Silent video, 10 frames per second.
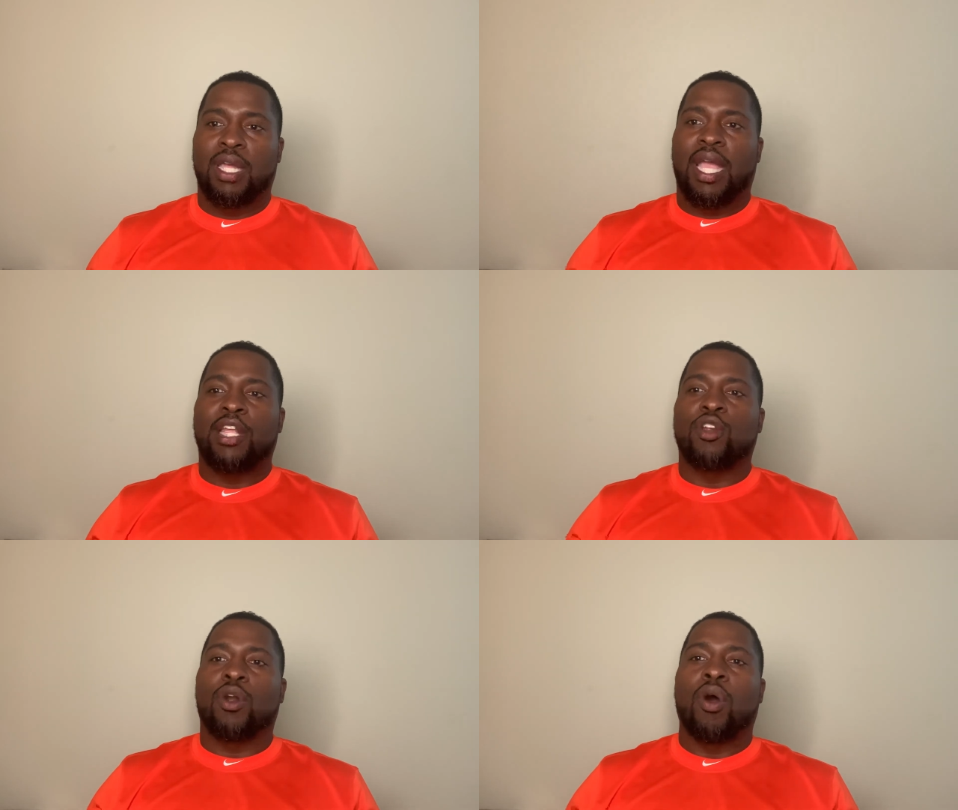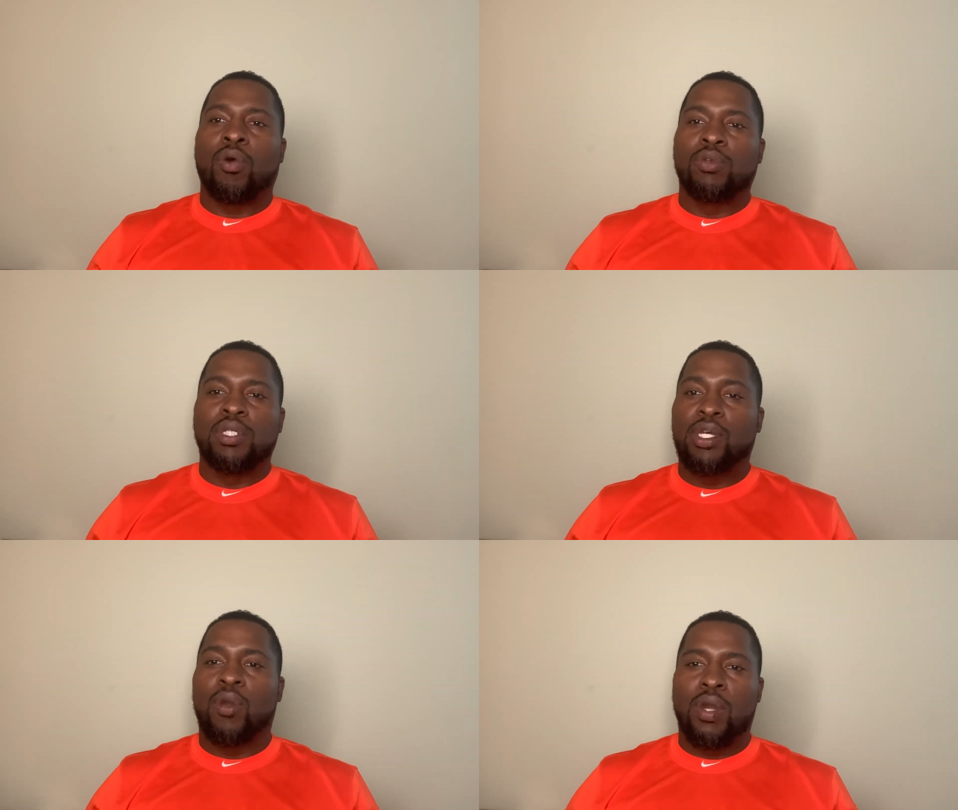And you're
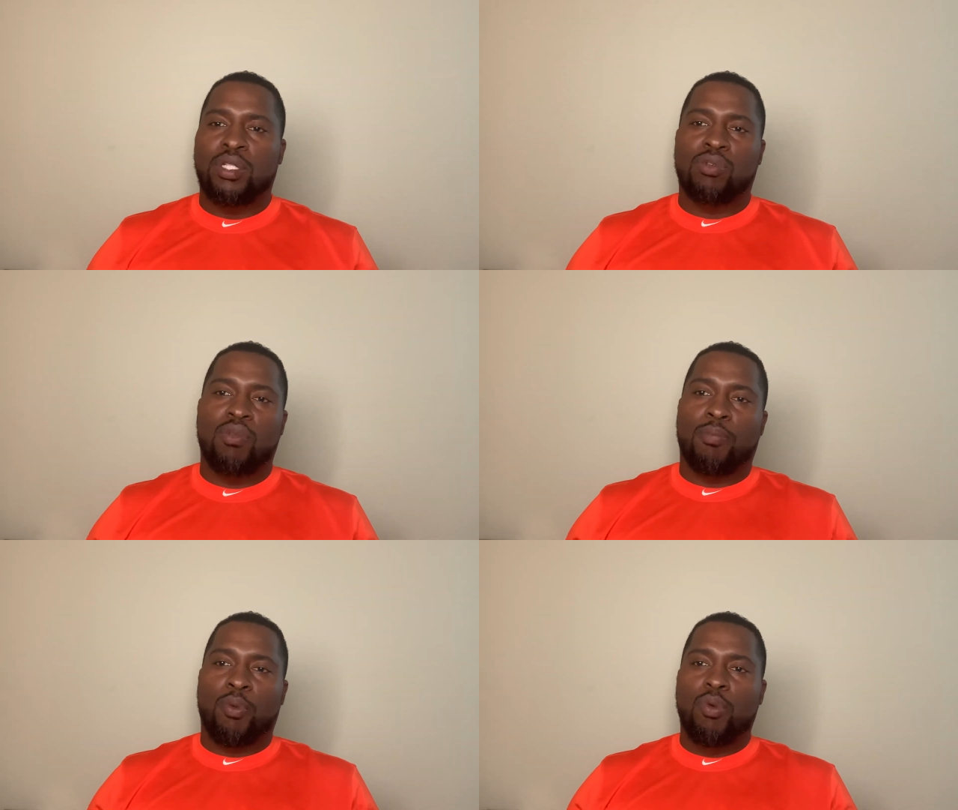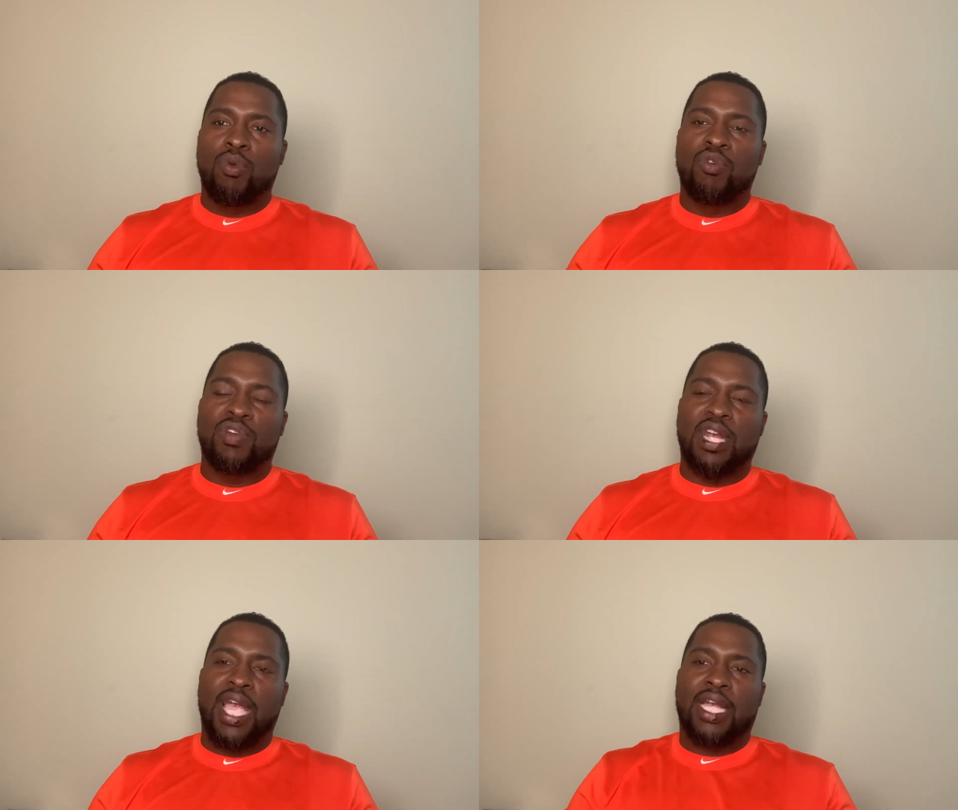only going to improve
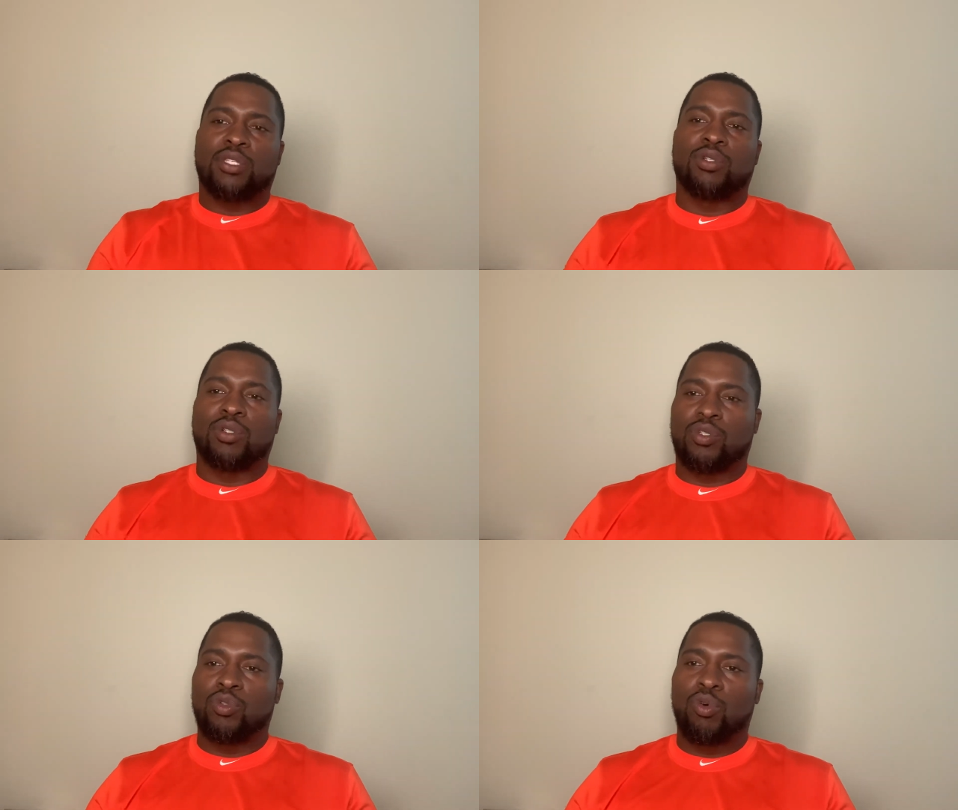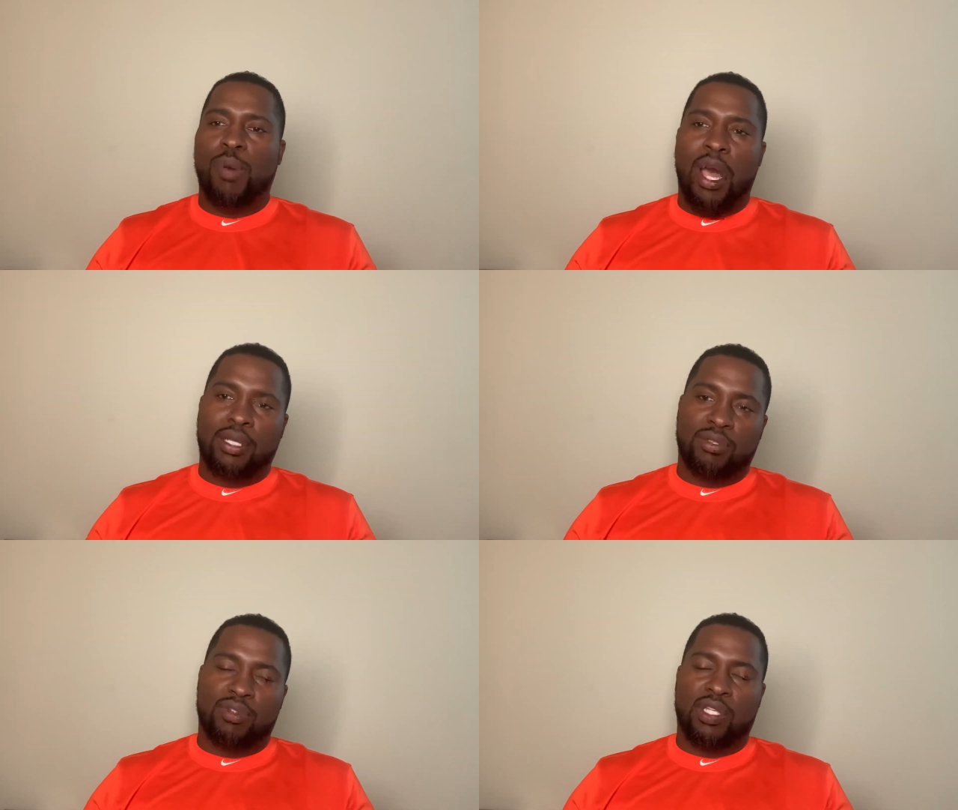and add to your
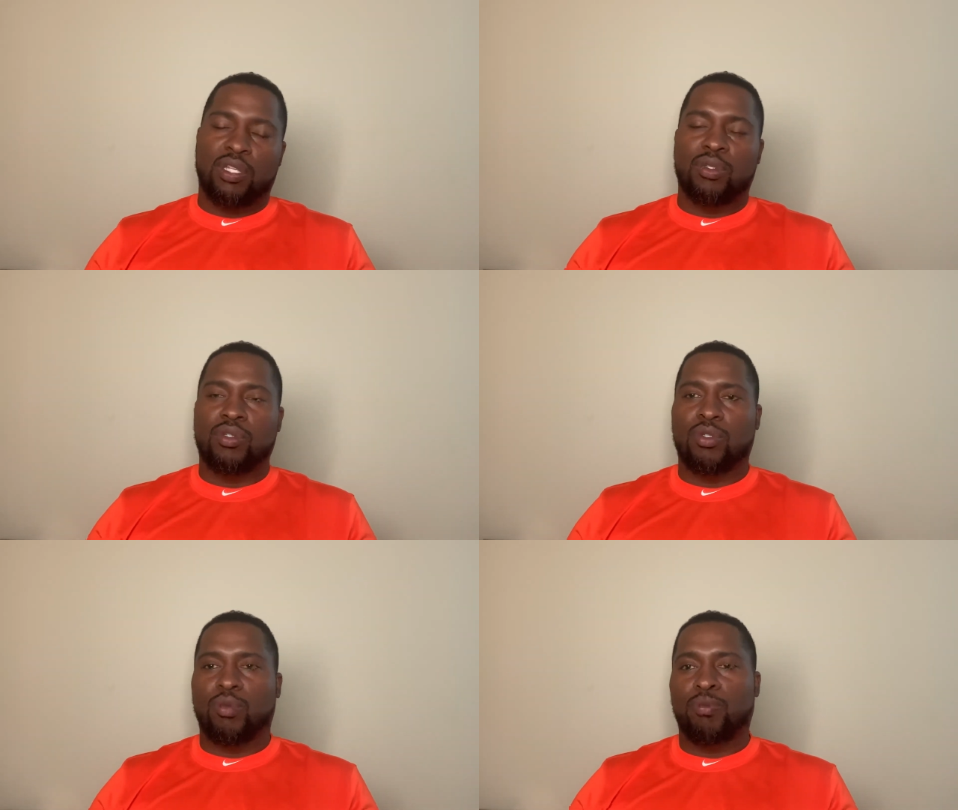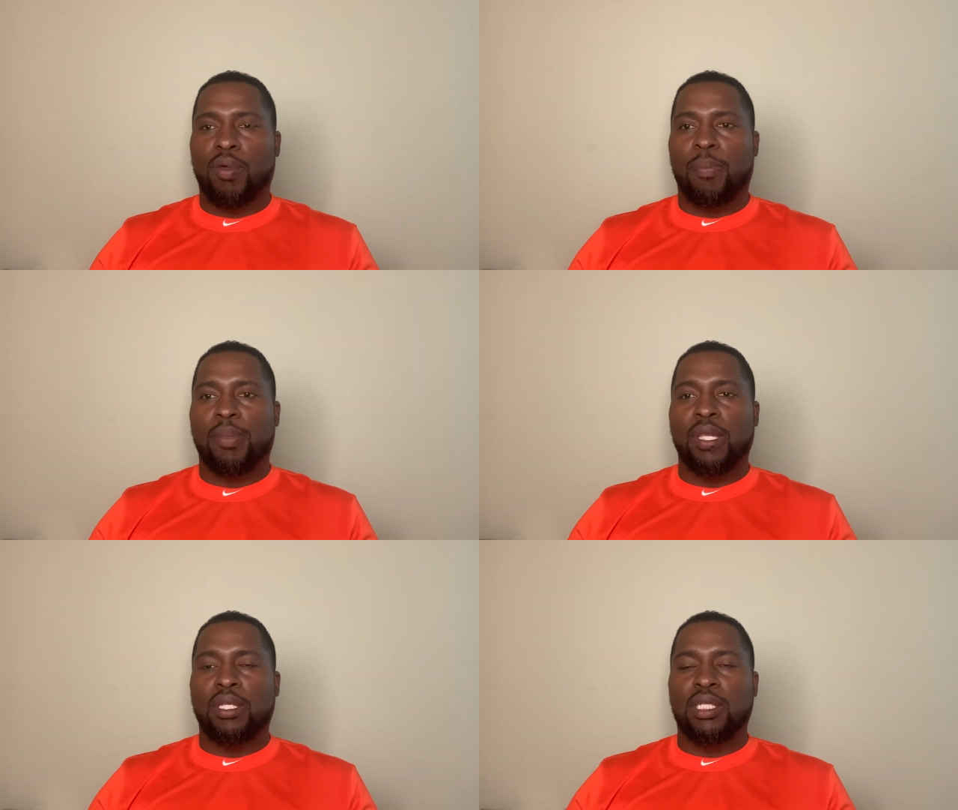toolbox of skills and
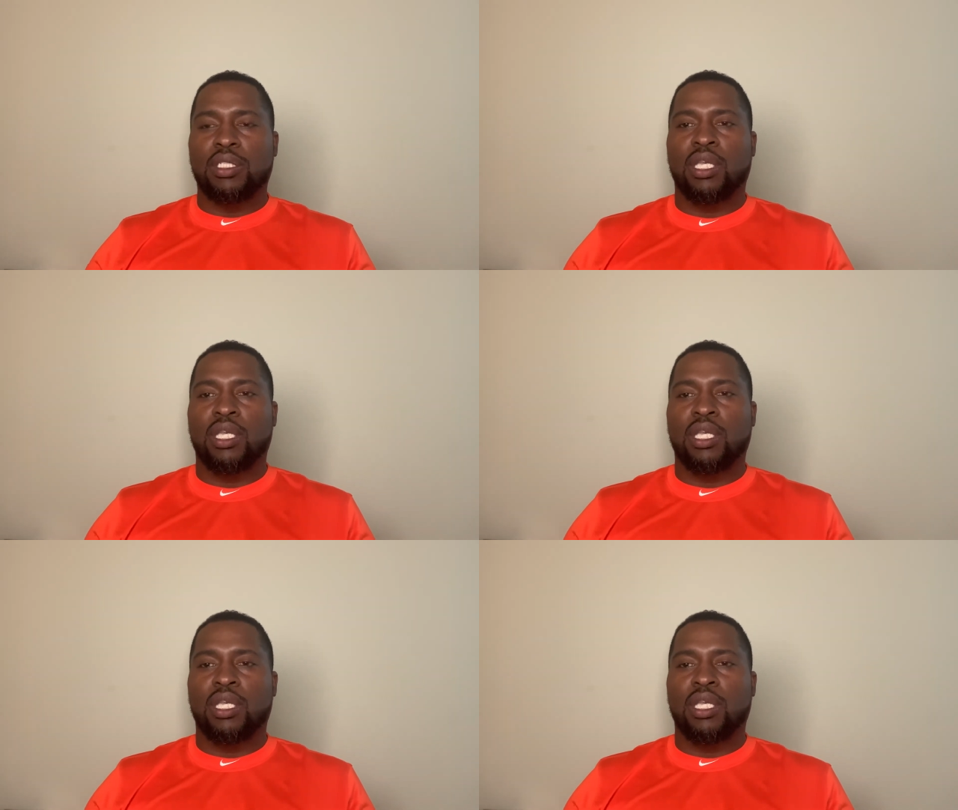abilities